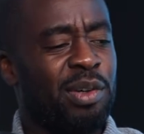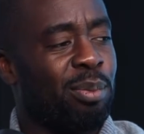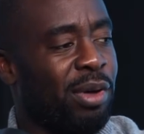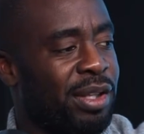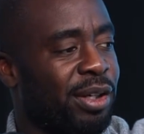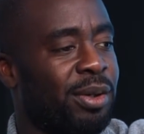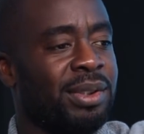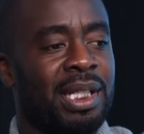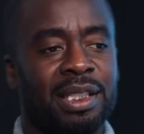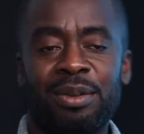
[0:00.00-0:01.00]
Your brother goes
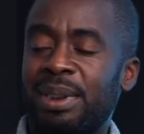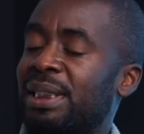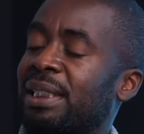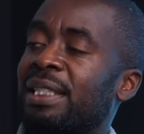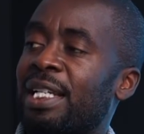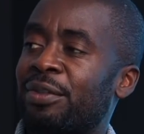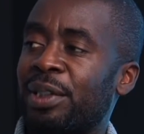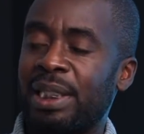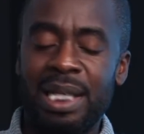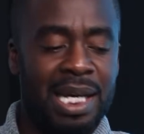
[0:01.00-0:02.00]
on to do it
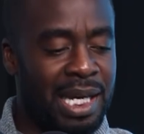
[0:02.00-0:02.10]
successfully,